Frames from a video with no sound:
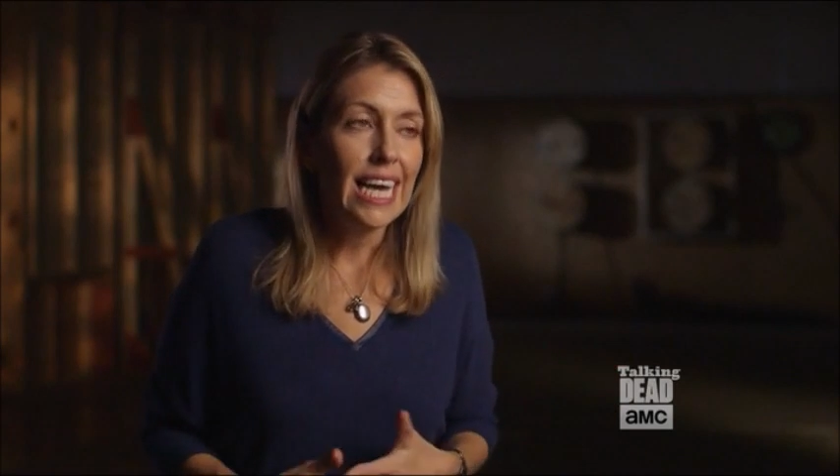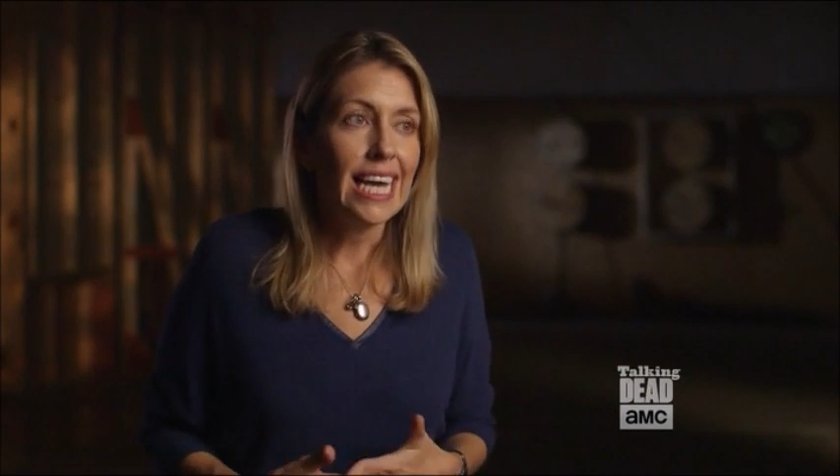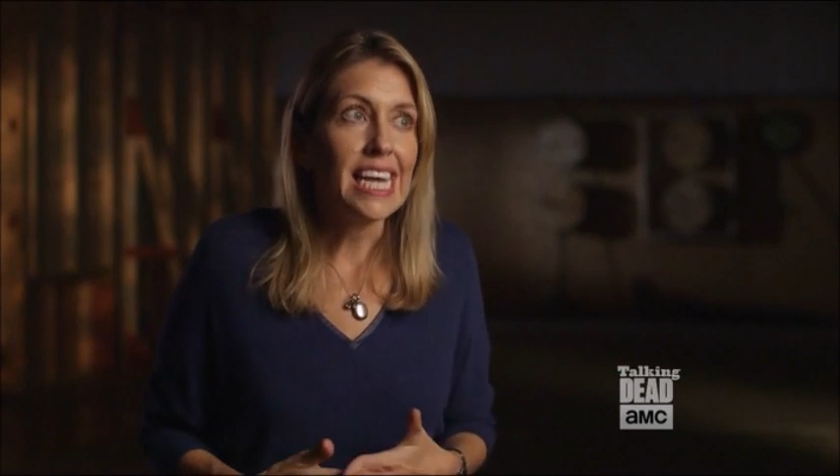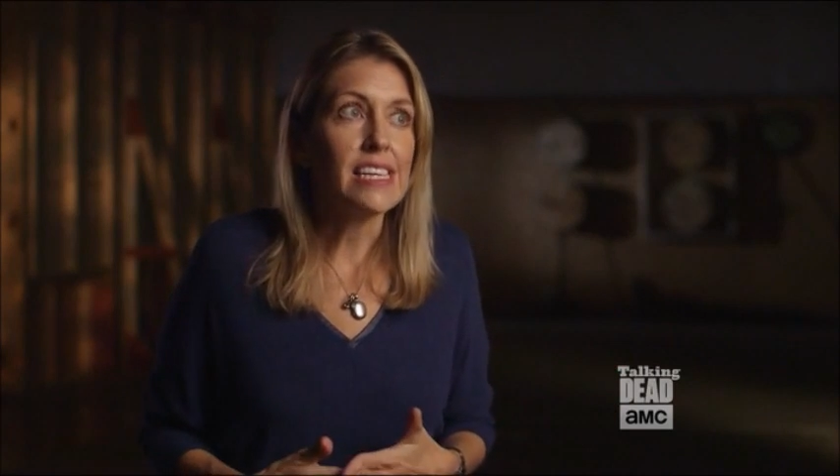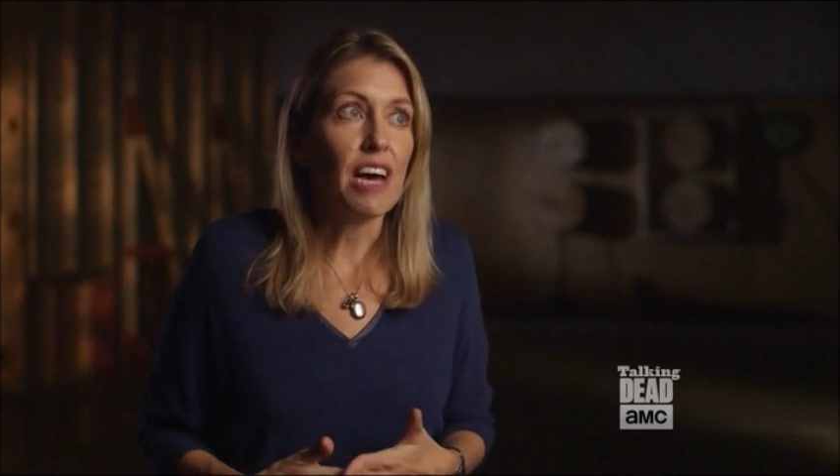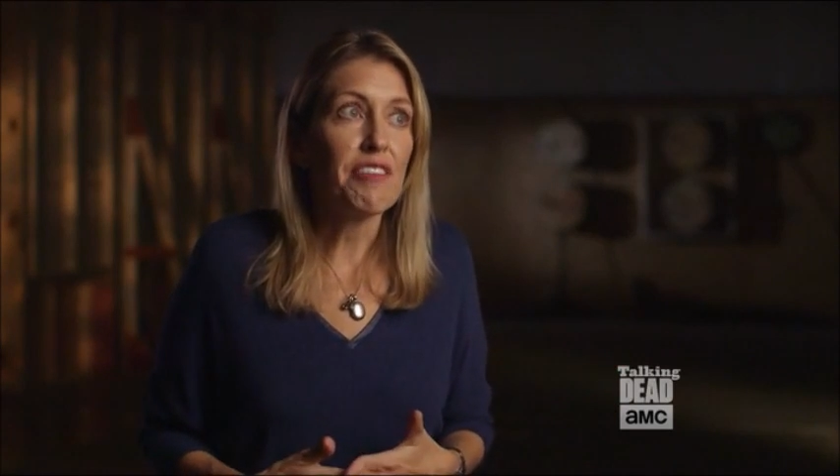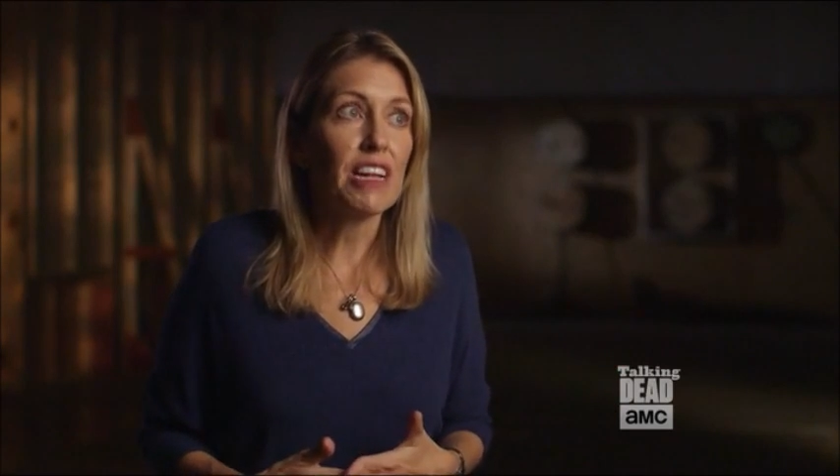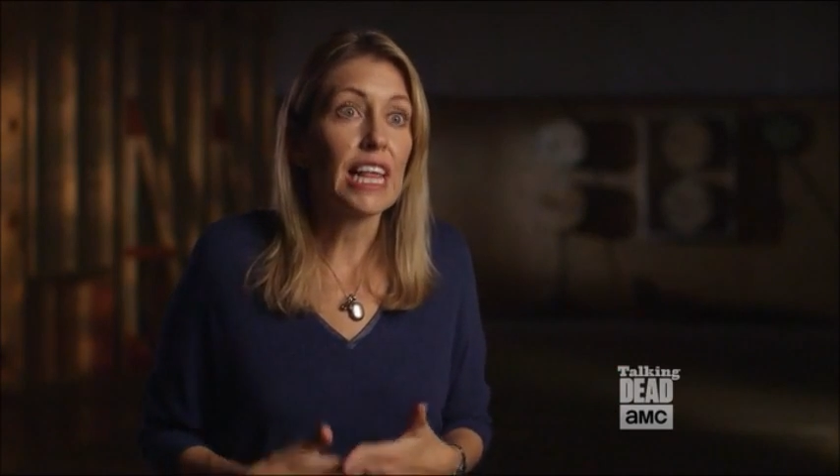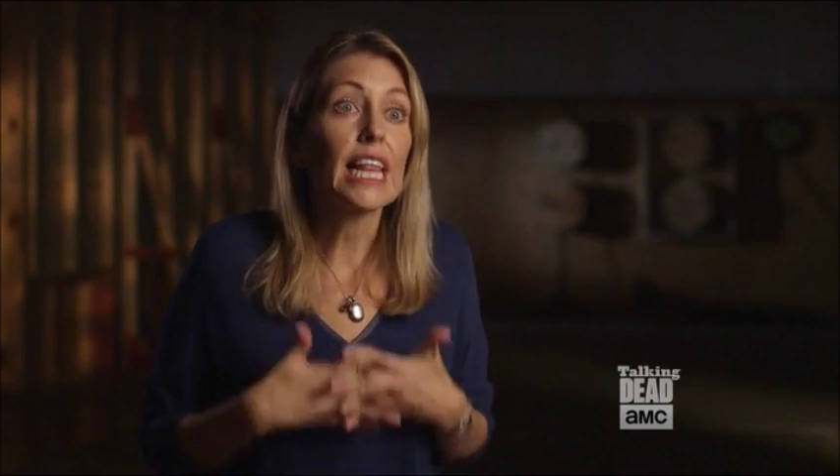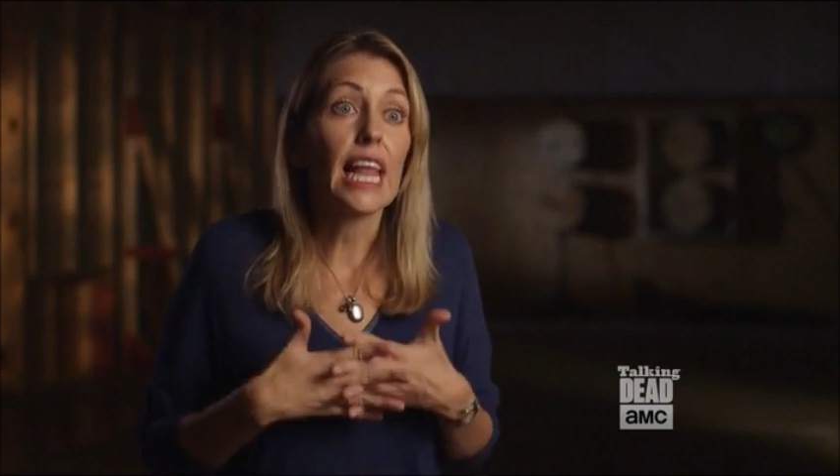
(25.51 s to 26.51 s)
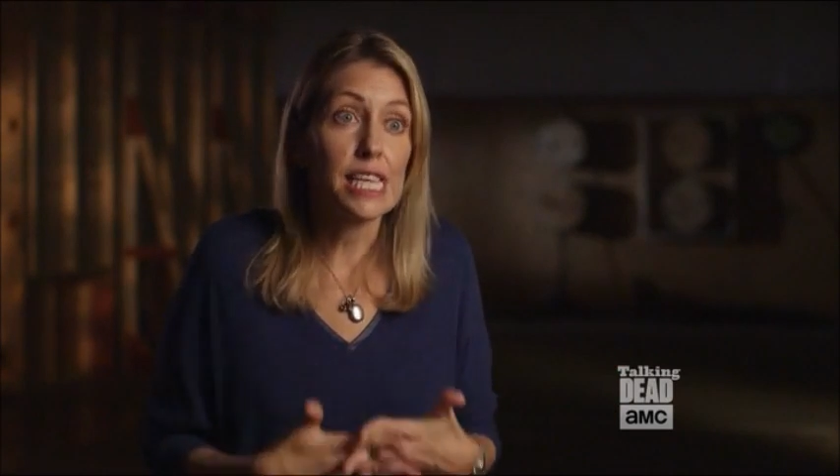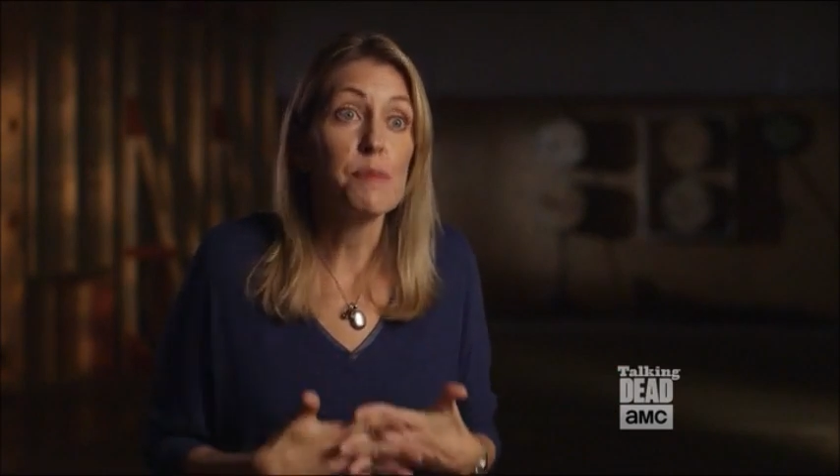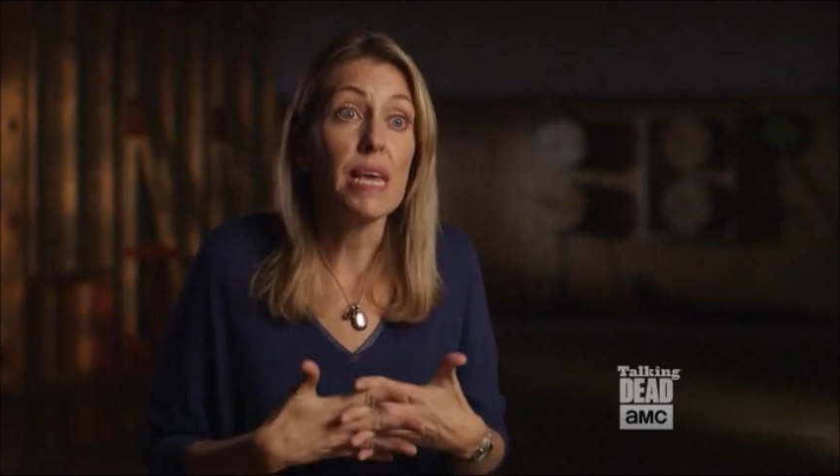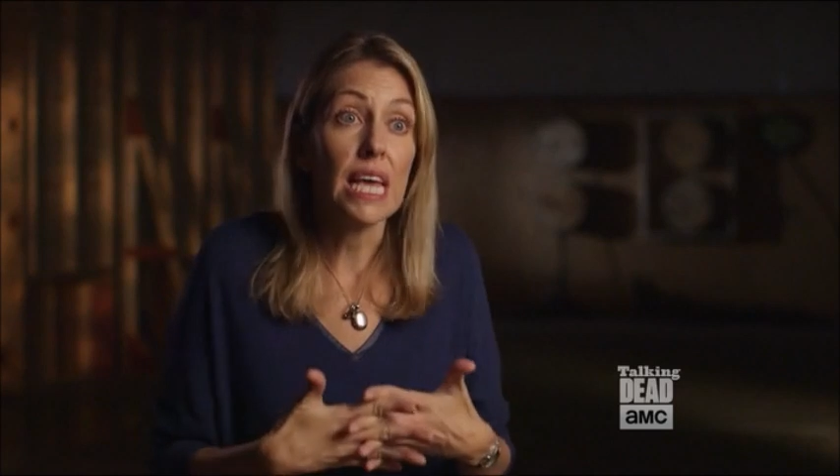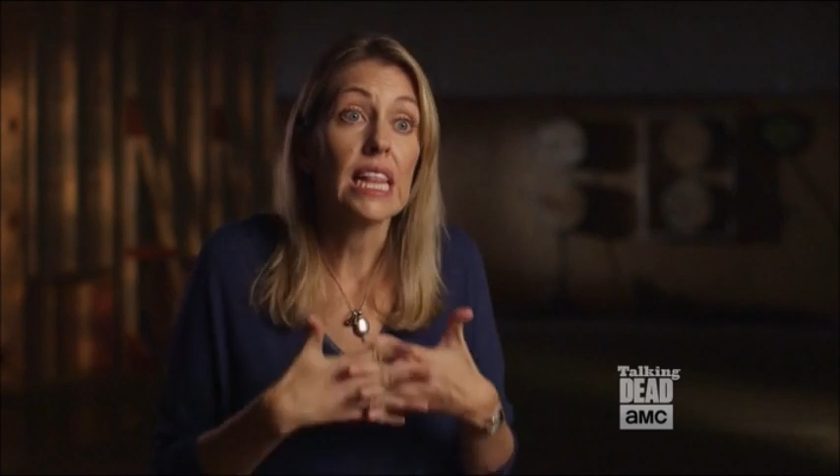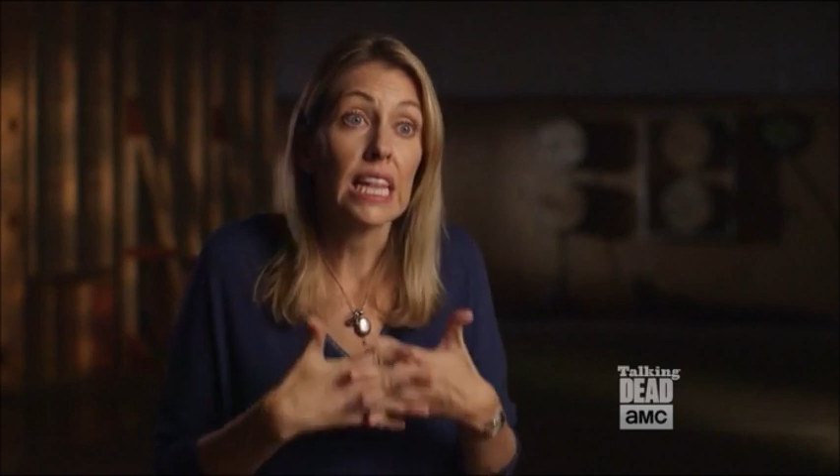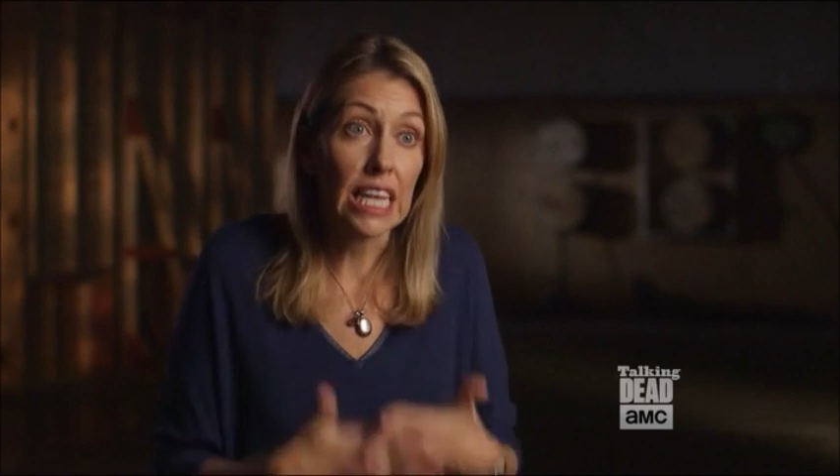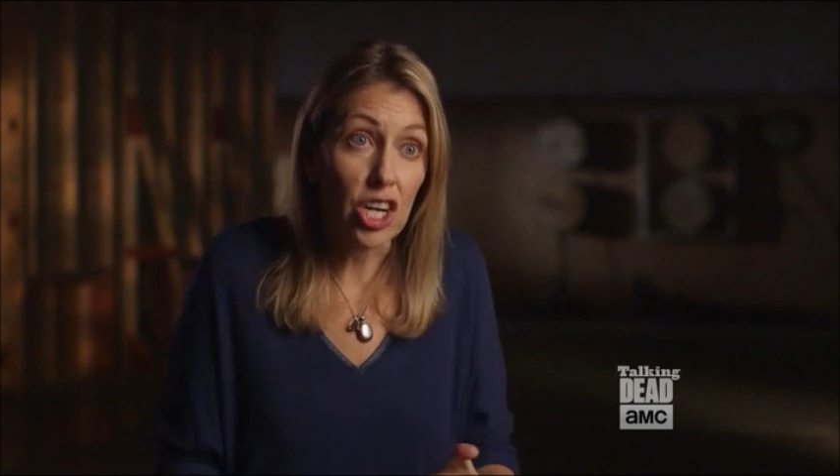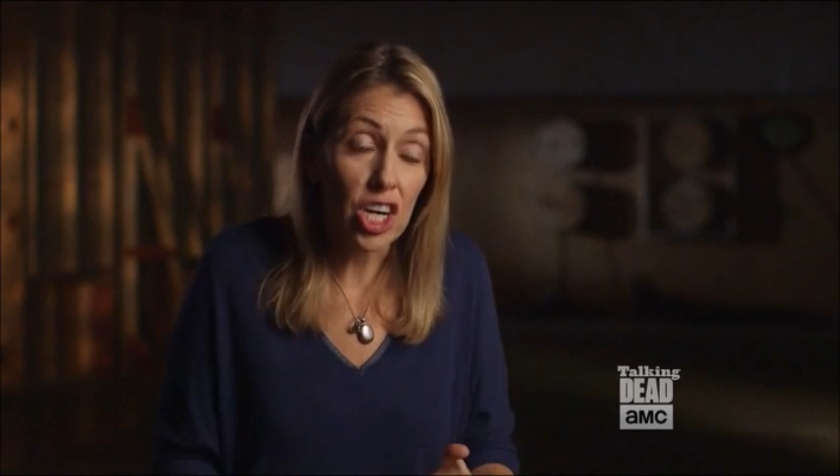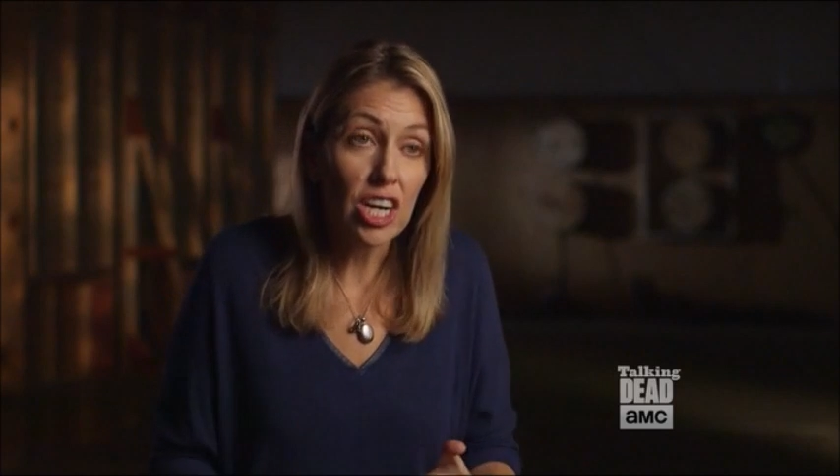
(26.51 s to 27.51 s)
He definitely likes being the
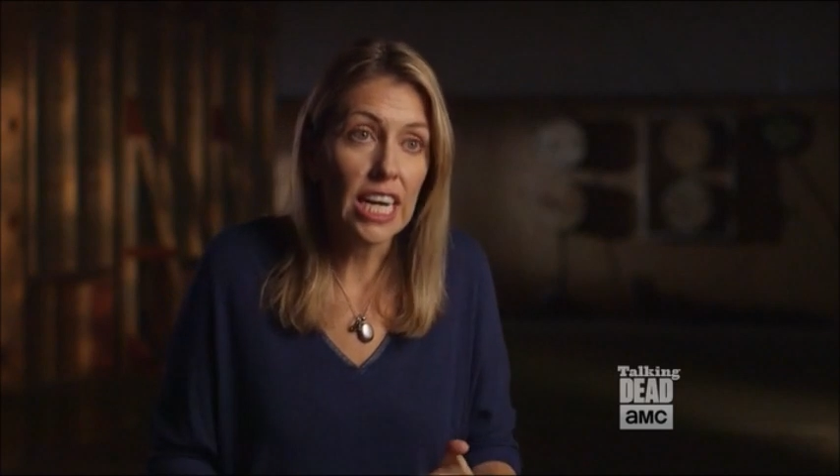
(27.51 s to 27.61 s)
leader.